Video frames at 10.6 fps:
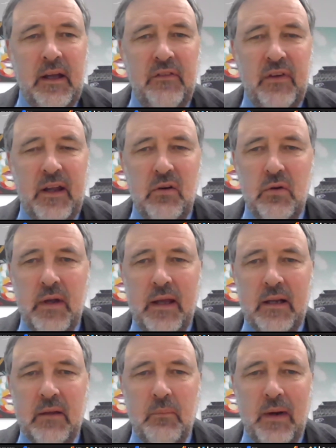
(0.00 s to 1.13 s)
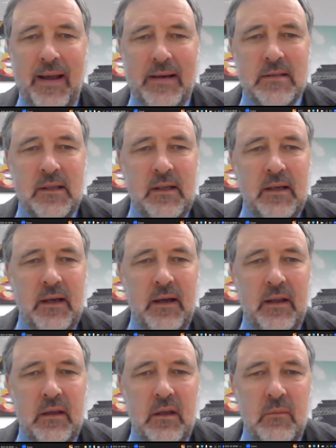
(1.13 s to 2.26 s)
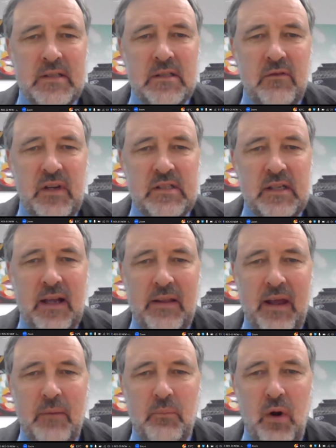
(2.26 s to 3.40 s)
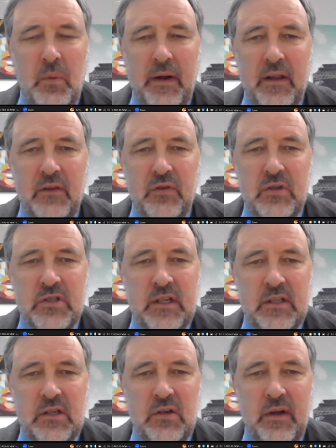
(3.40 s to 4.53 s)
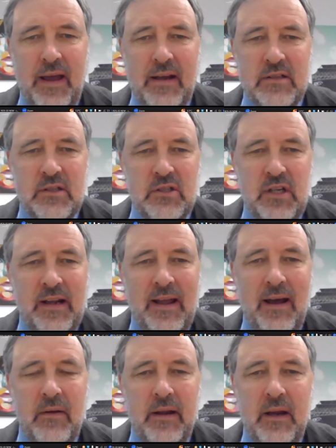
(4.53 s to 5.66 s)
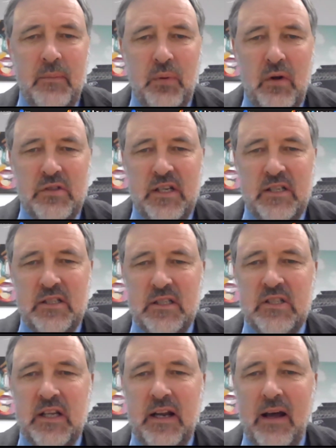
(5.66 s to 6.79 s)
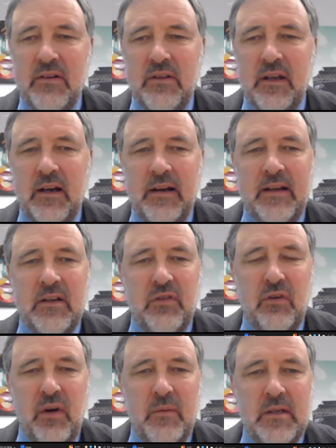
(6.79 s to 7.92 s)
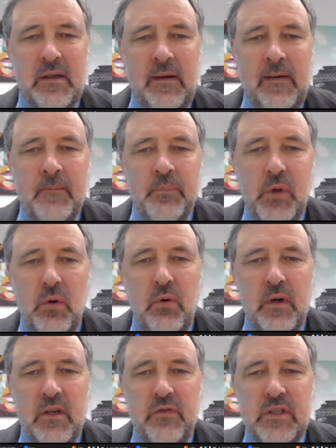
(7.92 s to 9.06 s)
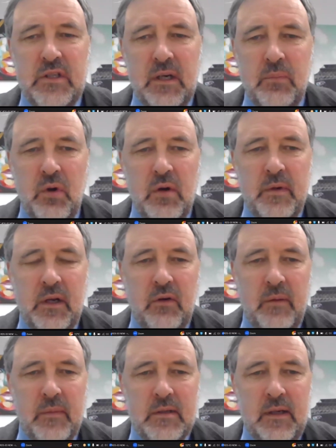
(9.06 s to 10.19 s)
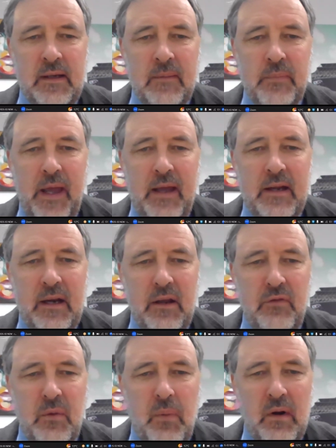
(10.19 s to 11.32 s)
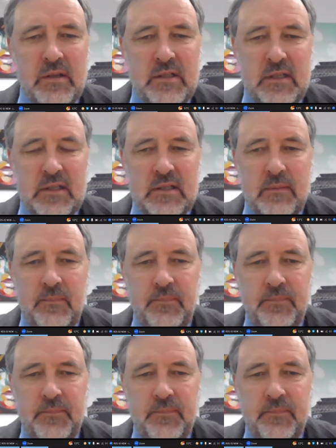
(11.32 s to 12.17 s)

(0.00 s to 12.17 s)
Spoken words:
If you do get a complaint, you must investigate that properly, and the first thing to look at is to check out any processes set out in the collective agreement or individual employment agreement and any of your policies.